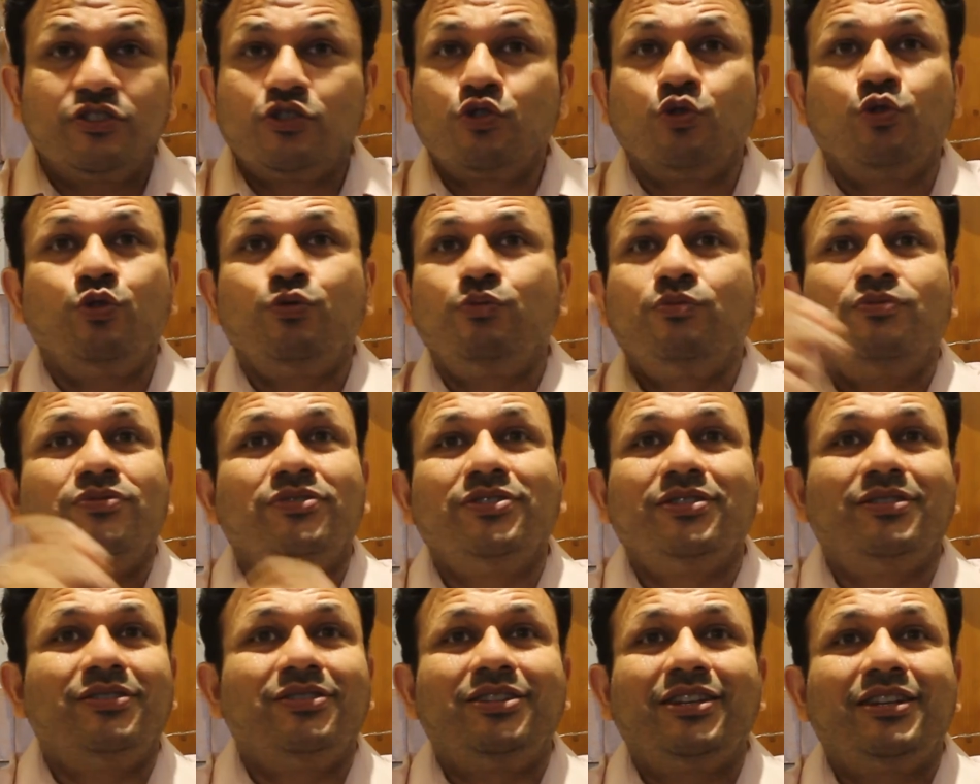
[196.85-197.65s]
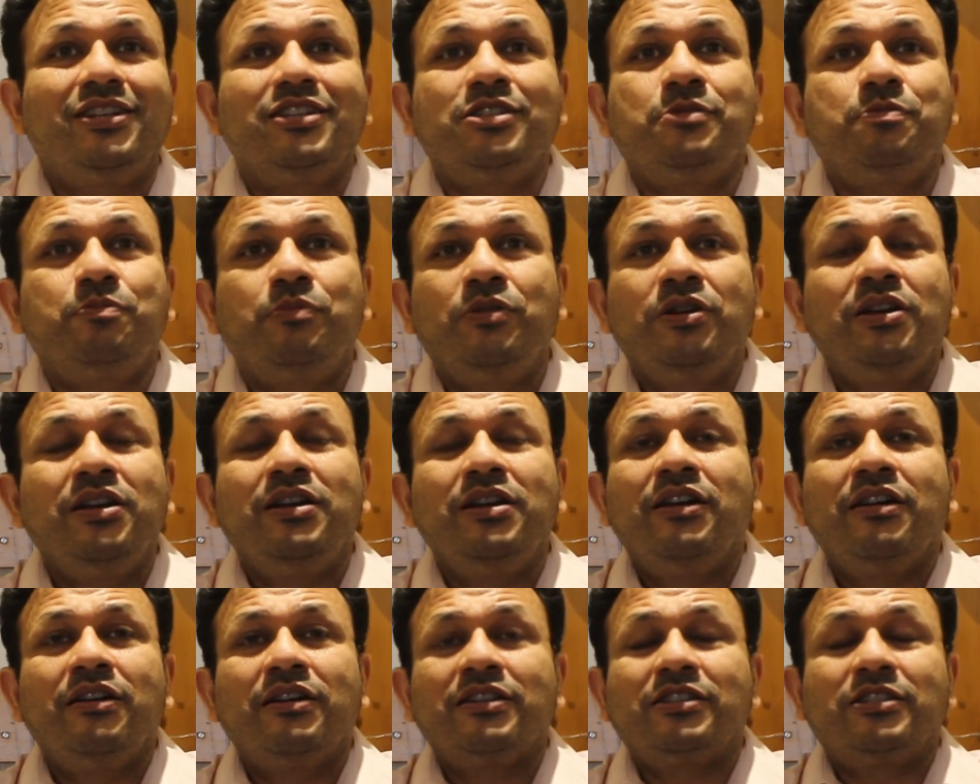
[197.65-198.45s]
So there is
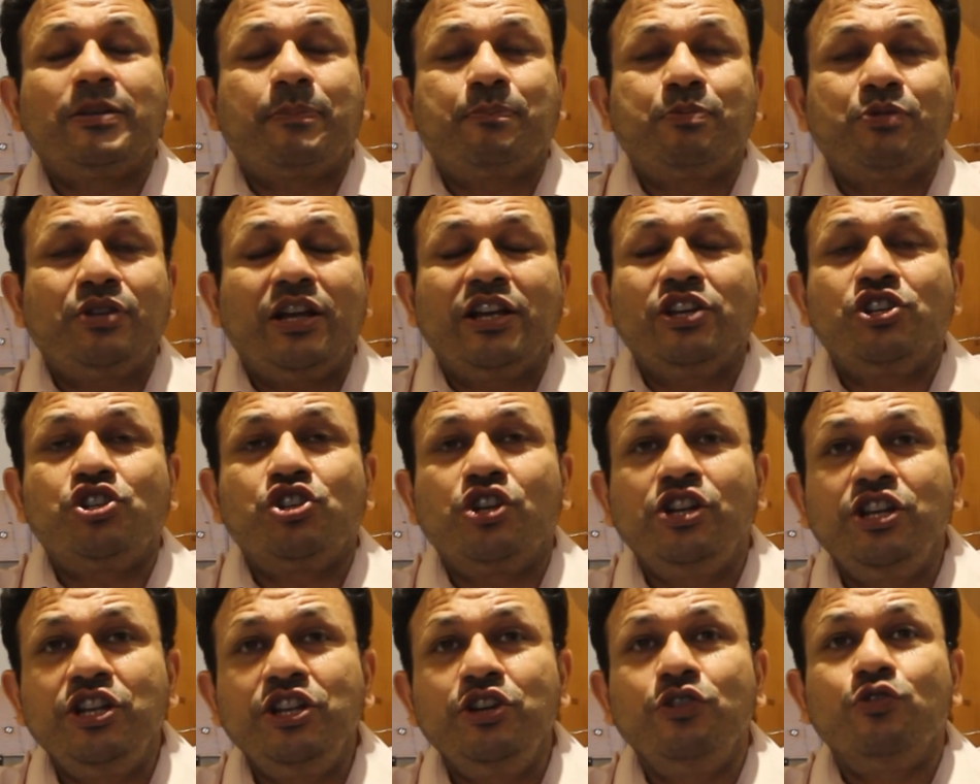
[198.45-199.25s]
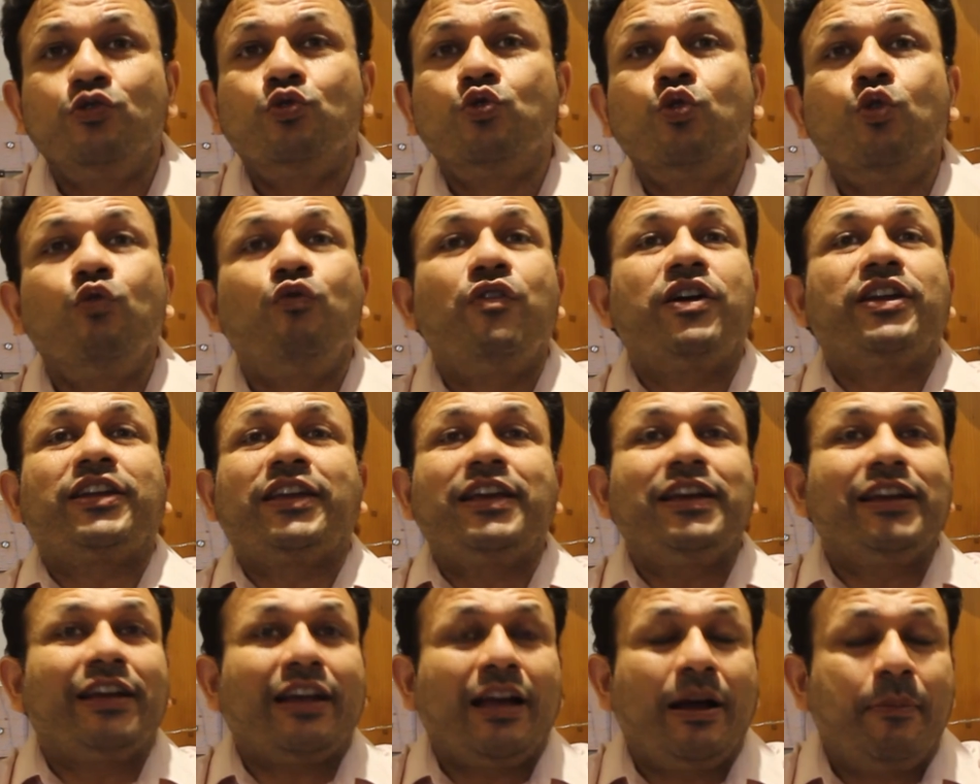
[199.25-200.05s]
substantially no
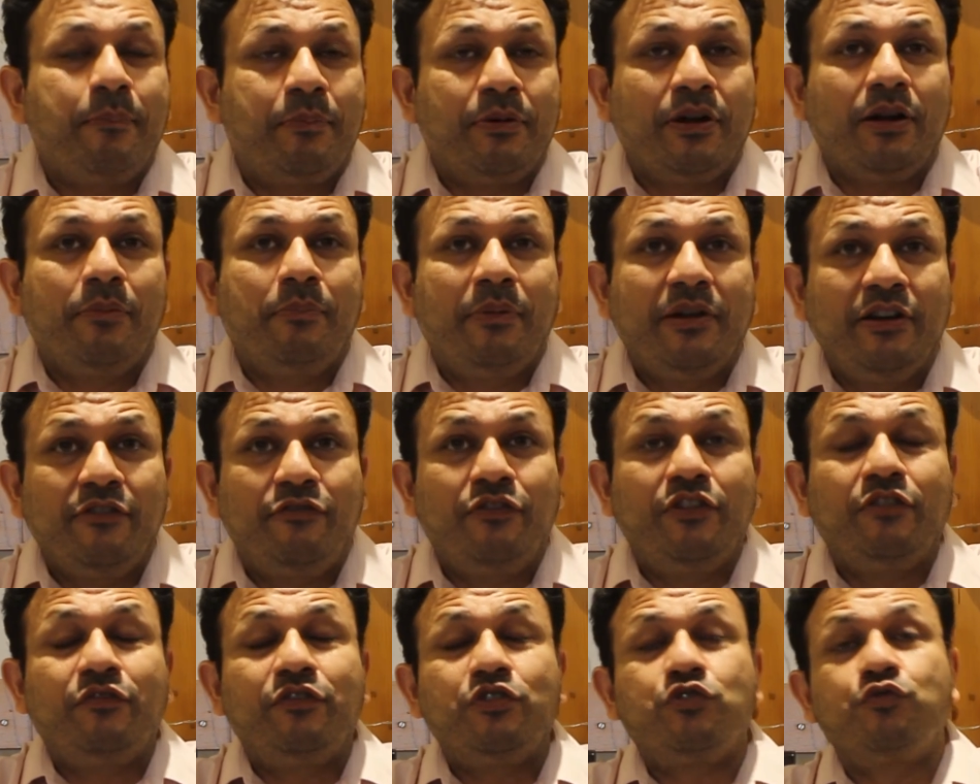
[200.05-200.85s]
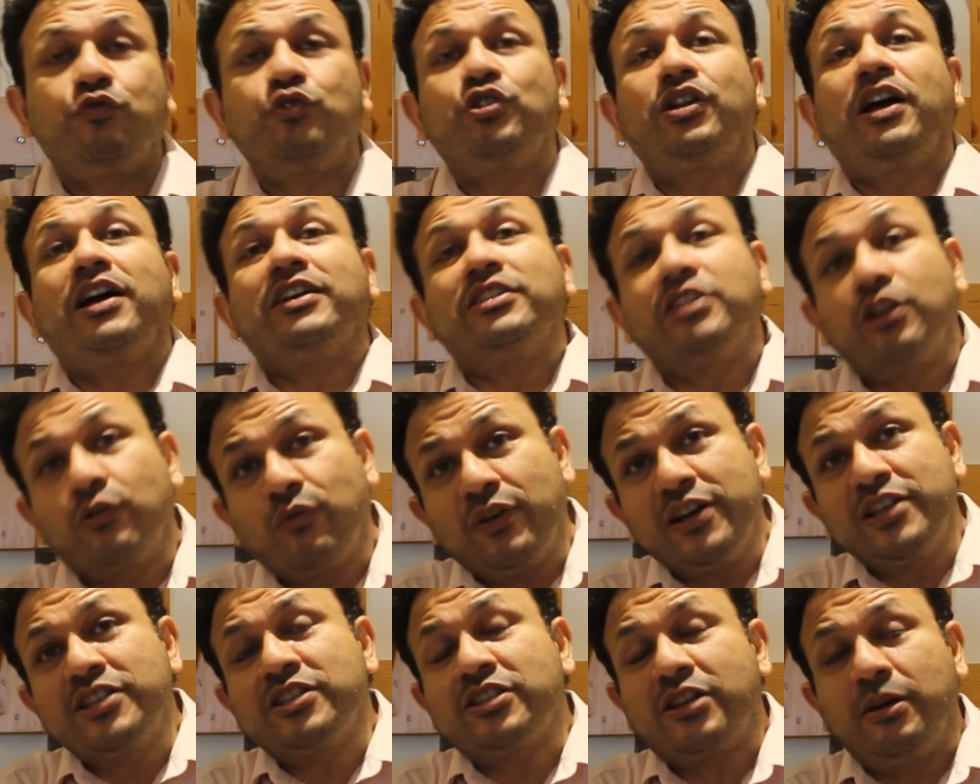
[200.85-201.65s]
working capital benefit which would
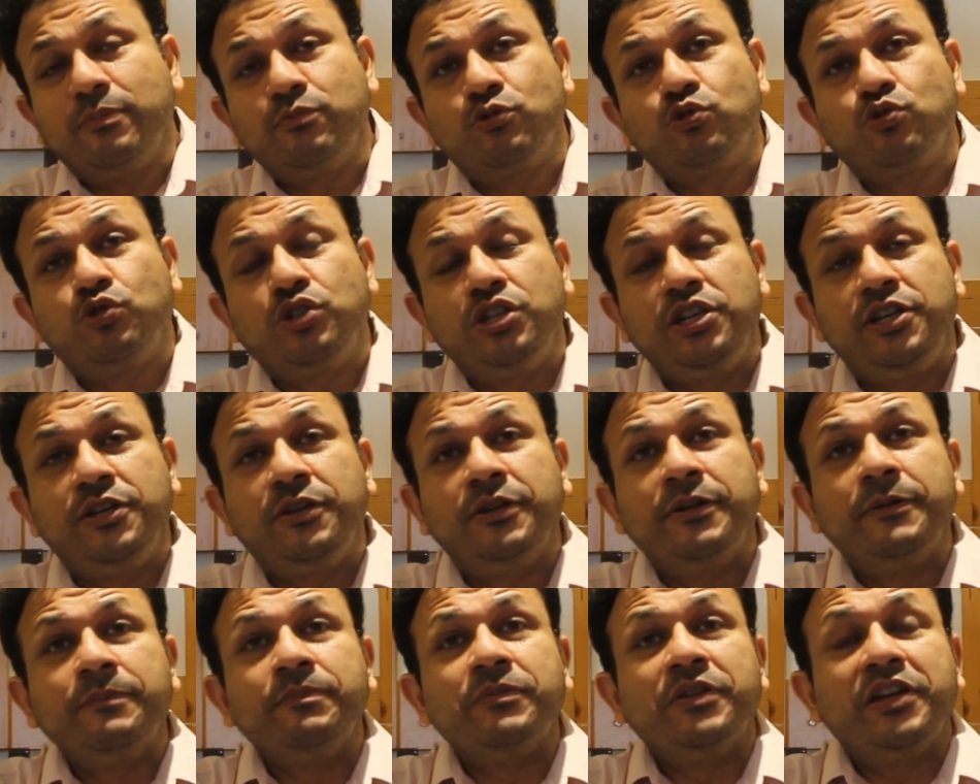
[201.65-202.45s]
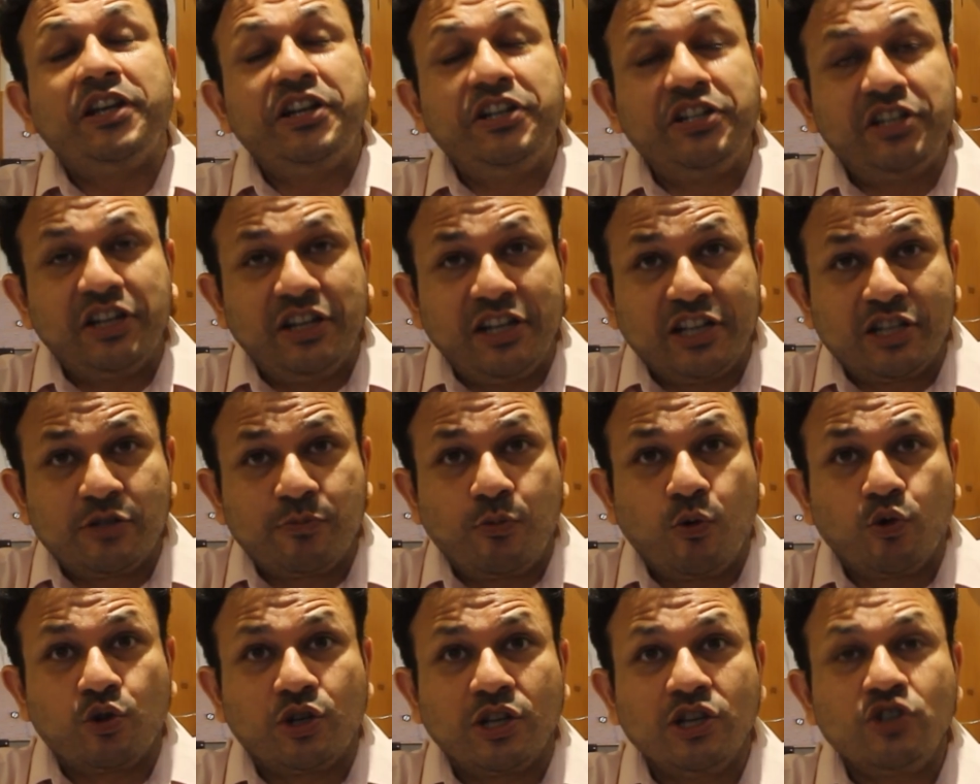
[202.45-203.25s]
otherwise come to the Indian
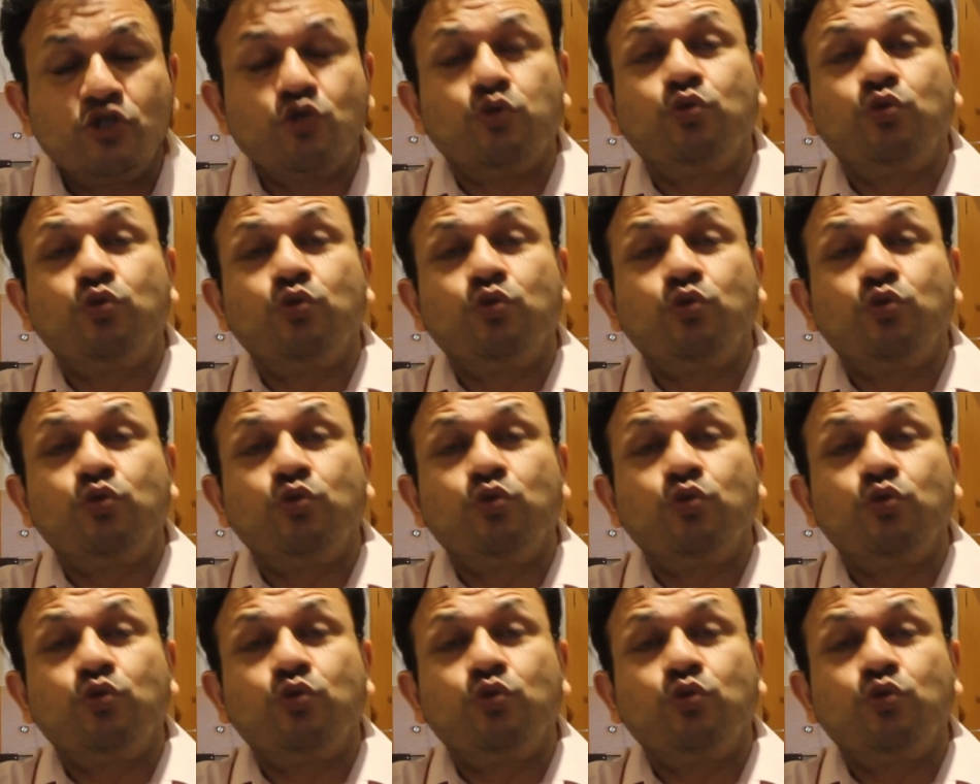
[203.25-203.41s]
exporters.